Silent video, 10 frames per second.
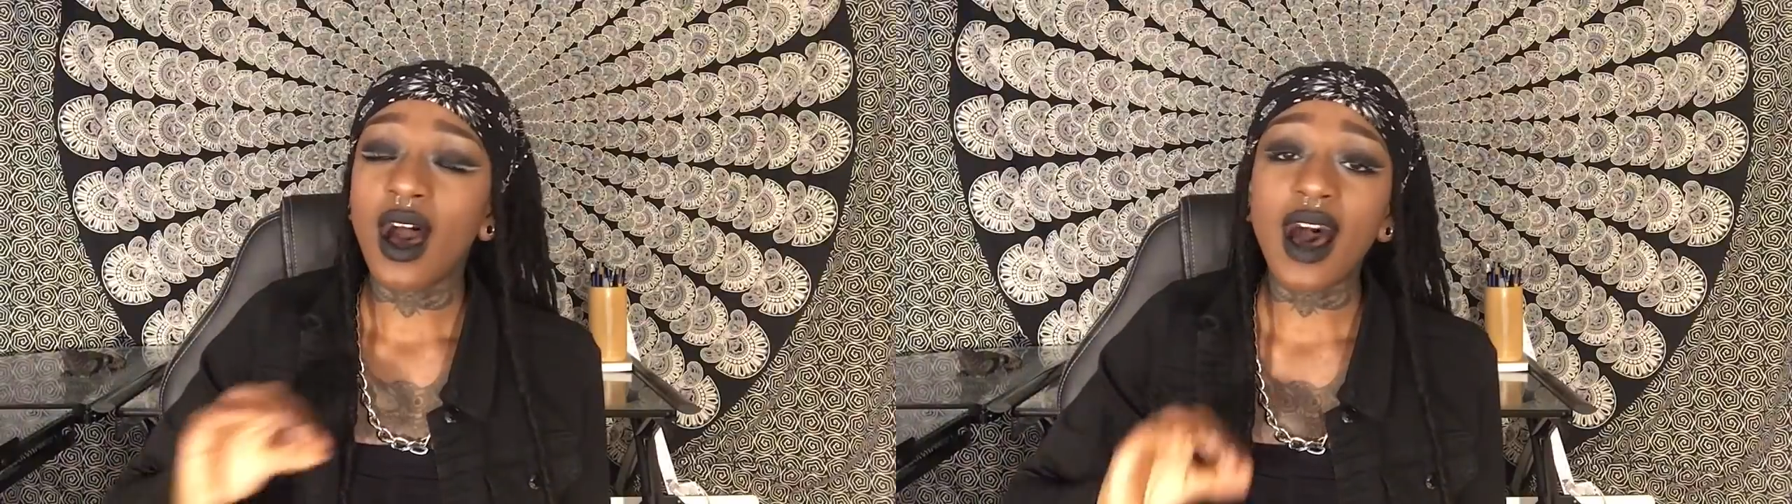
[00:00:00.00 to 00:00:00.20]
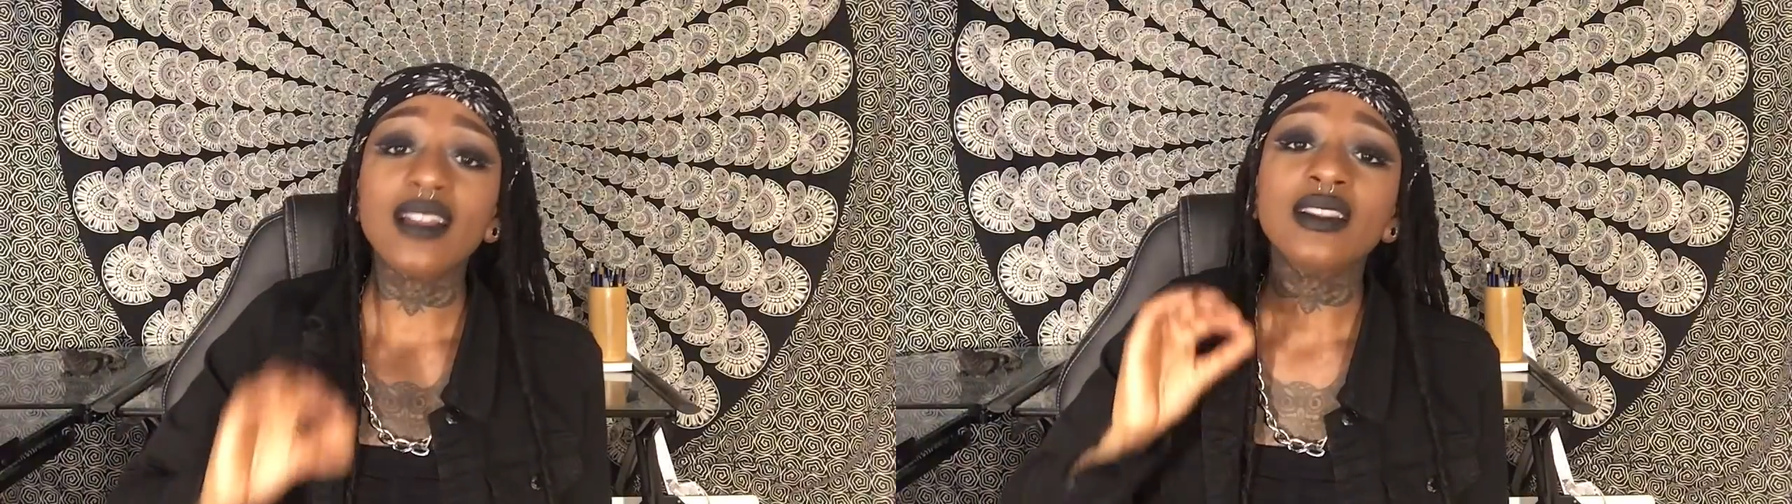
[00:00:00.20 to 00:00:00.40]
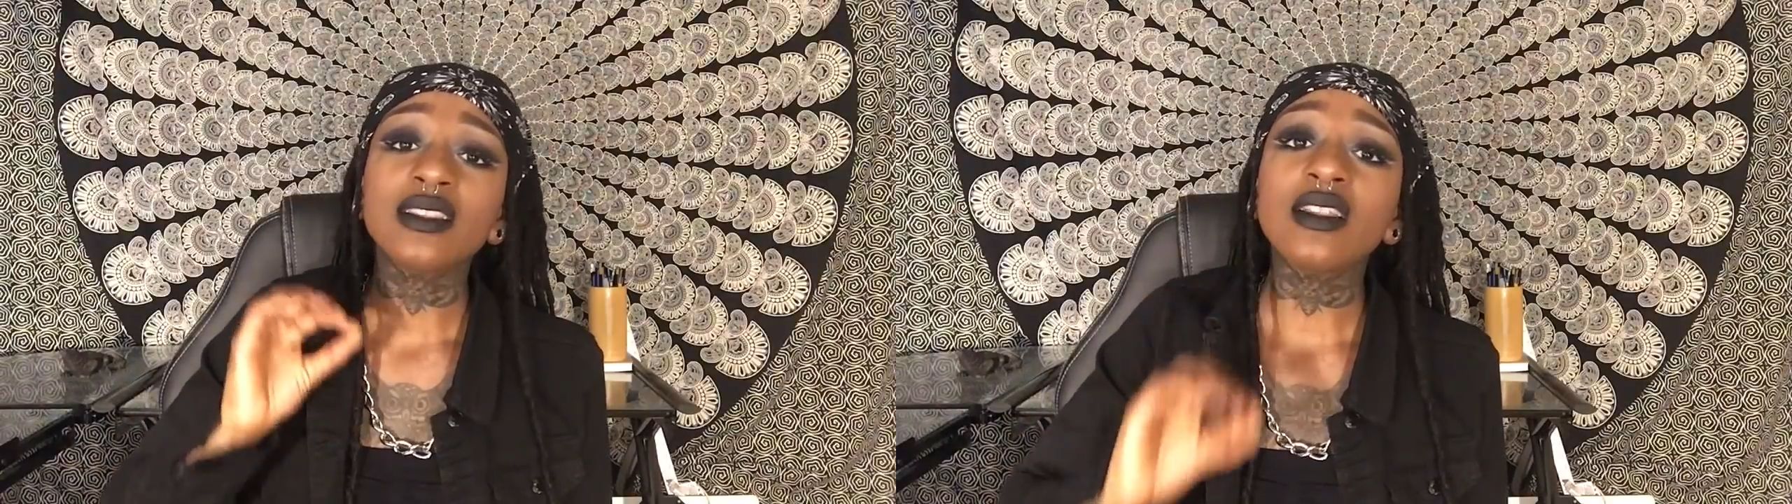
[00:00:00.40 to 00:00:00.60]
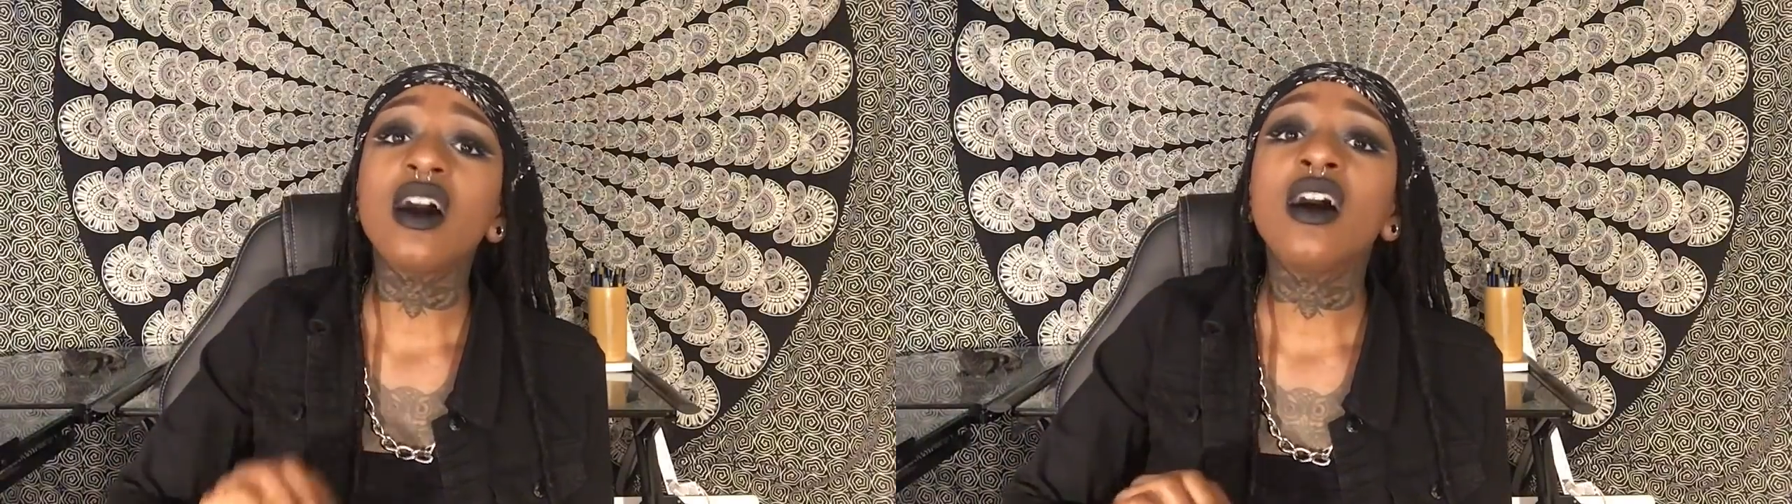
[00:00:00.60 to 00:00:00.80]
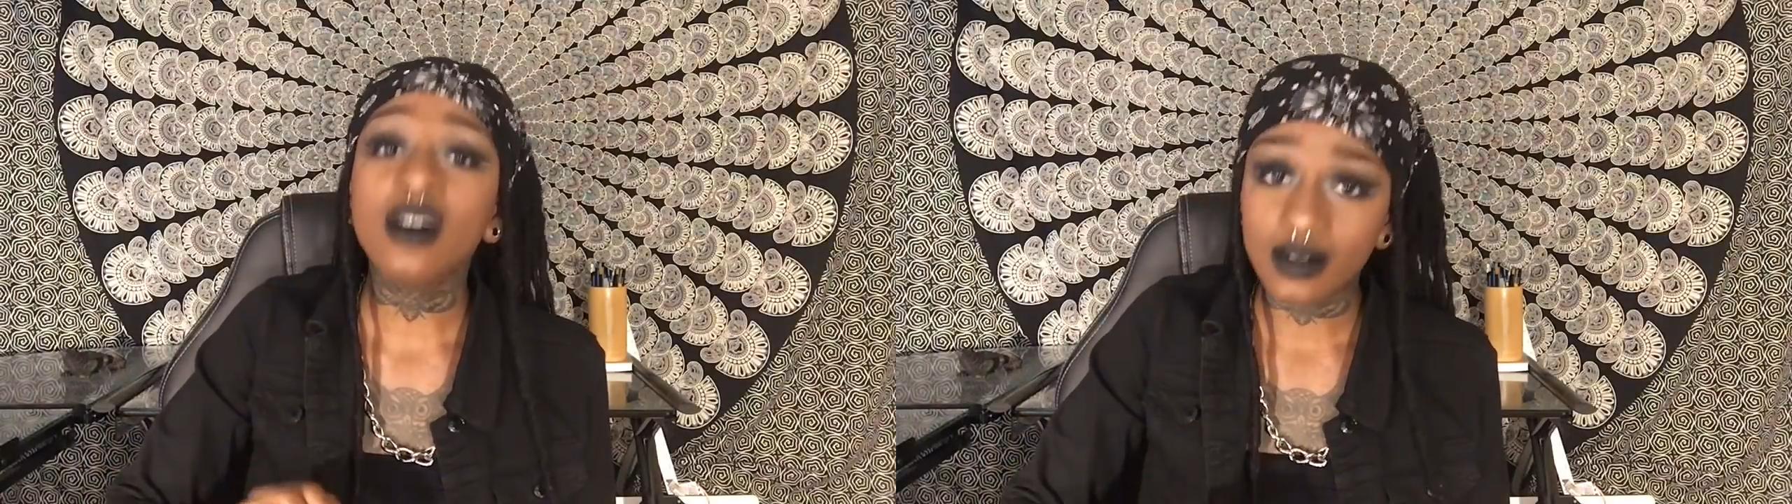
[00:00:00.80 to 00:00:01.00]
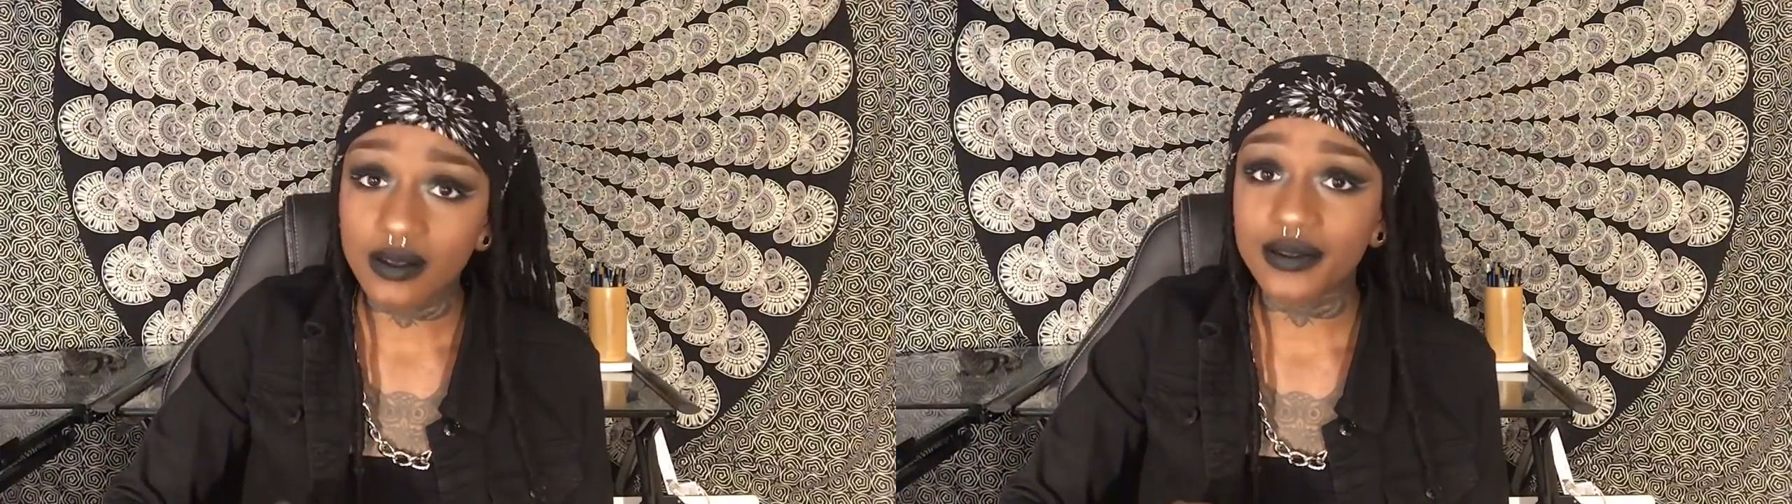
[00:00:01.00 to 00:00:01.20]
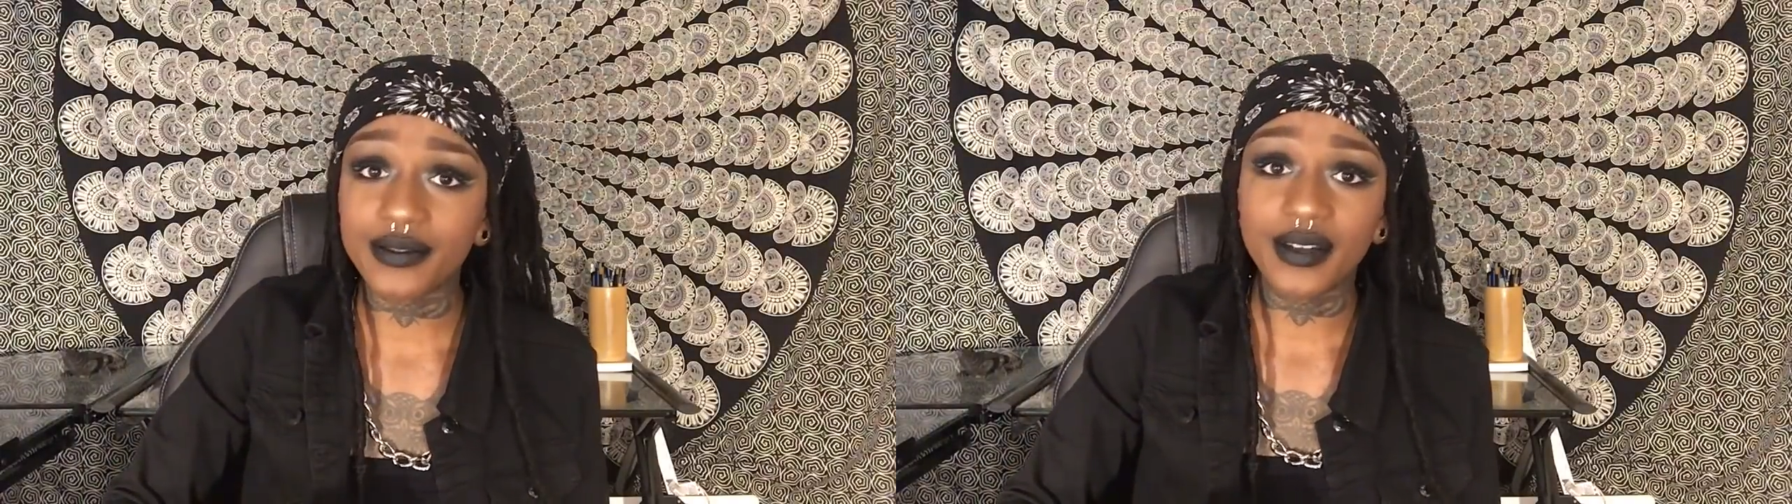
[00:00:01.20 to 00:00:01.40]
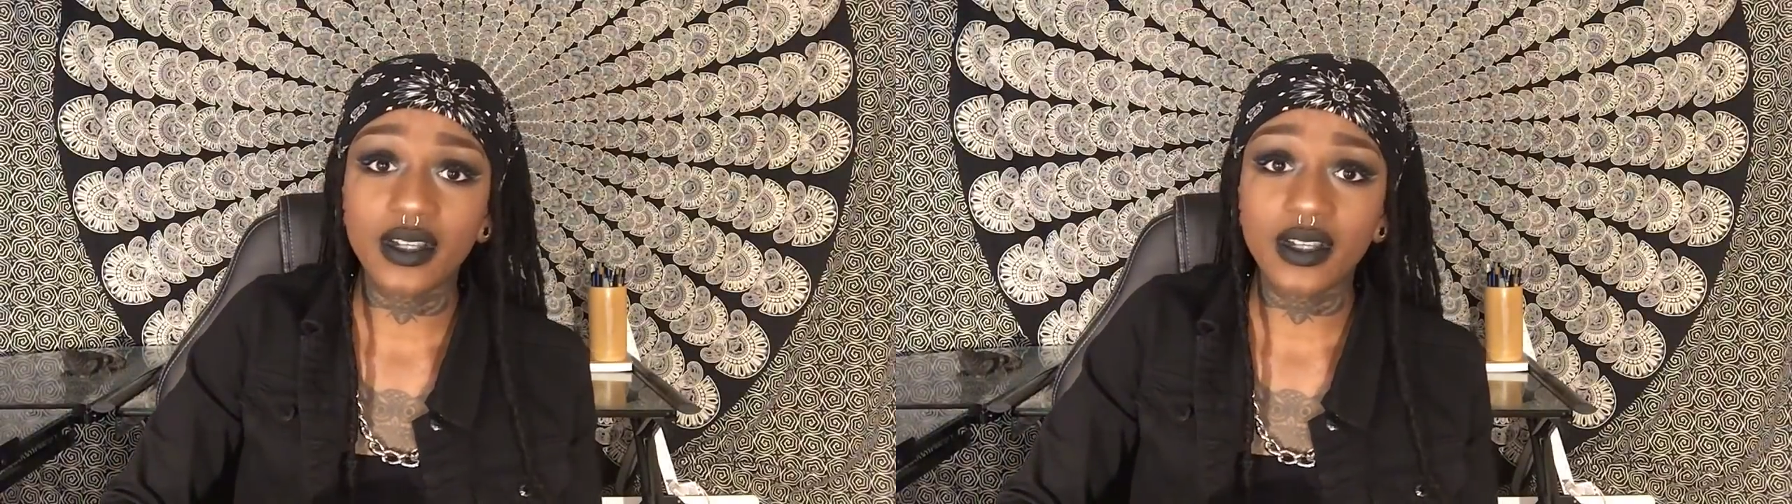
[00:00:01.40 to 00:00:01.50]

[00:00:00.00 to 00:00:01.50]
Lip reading: I love